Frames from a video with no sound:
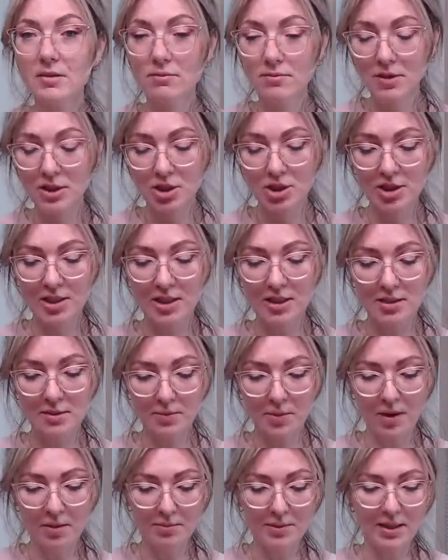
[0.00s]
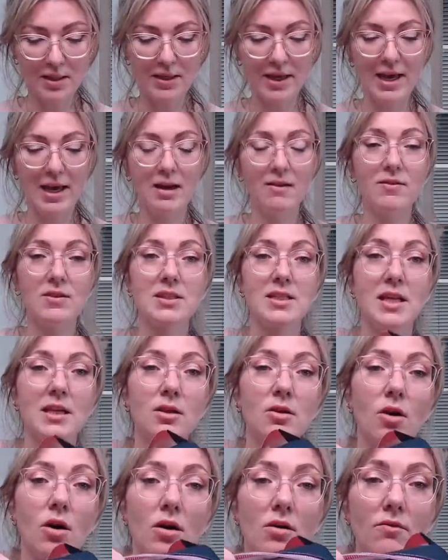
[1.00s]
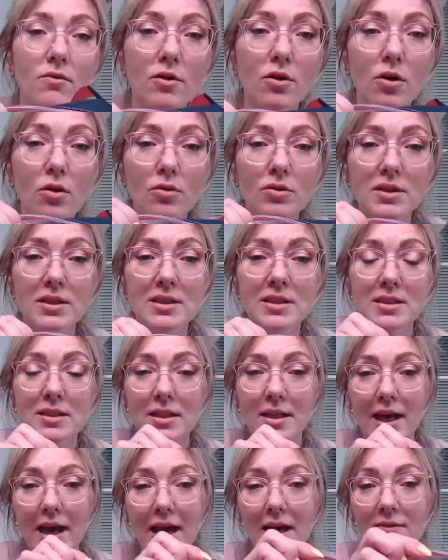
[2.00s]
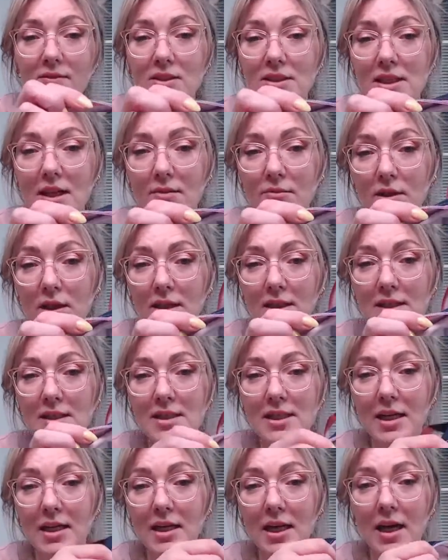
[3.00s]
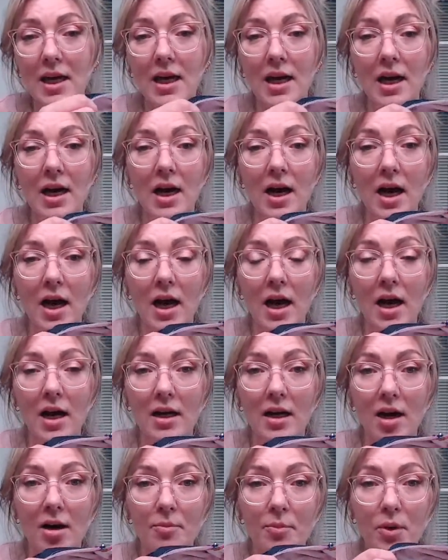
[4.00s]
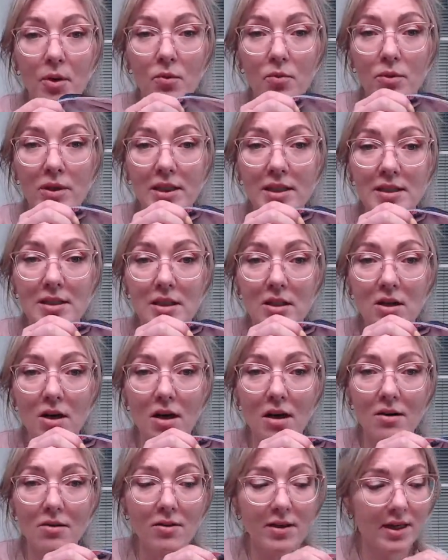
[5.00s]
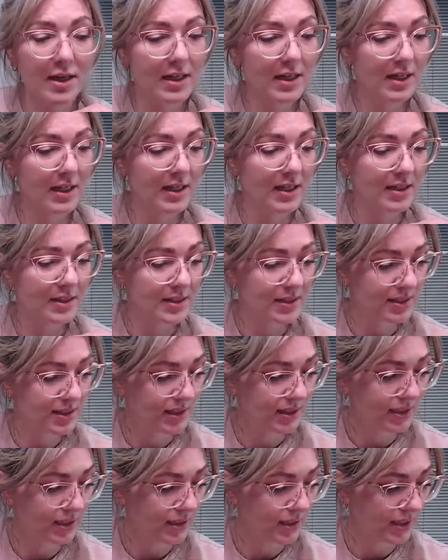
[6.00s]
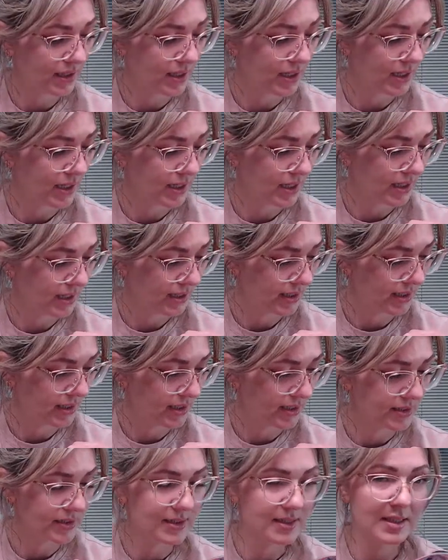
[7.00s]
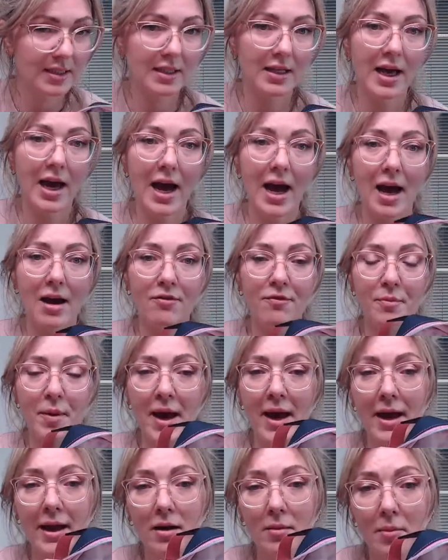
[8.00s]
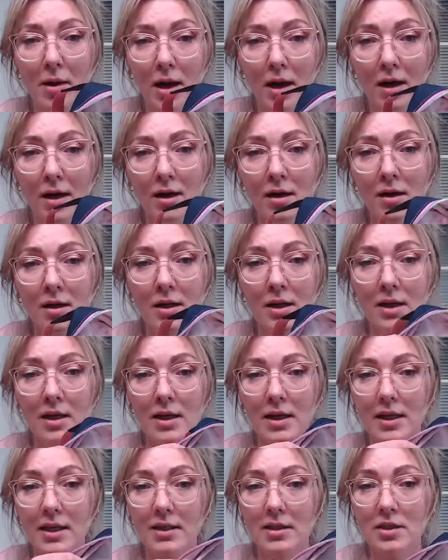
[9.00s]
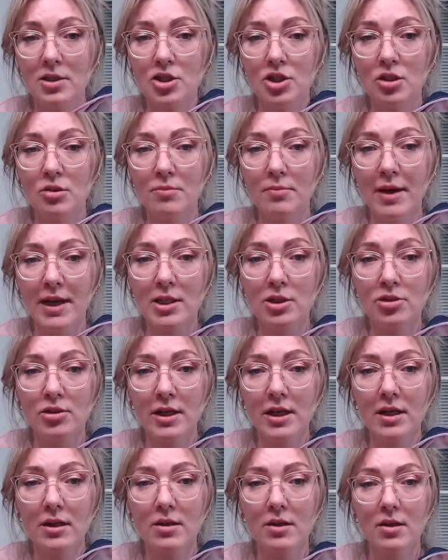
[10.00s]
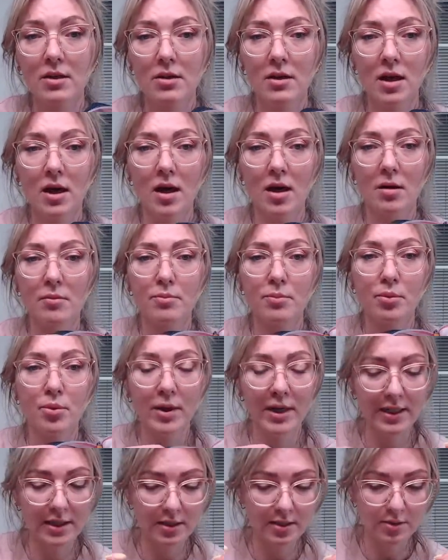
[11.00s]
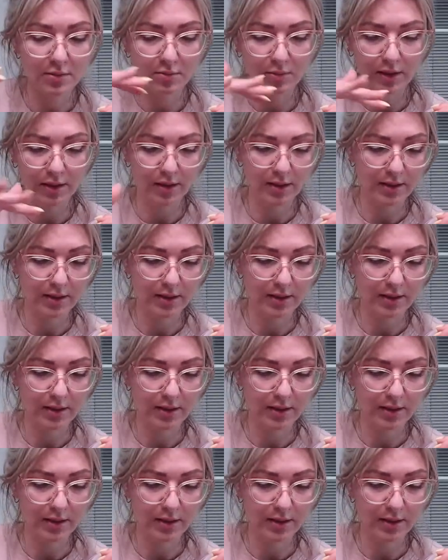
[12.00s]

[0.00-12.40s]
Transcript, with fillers: which is probably a canvas that you all know. This is a canvas that we listed a couple of weeks ago. It is the uh, it is the half Panama in the geometric uh, print with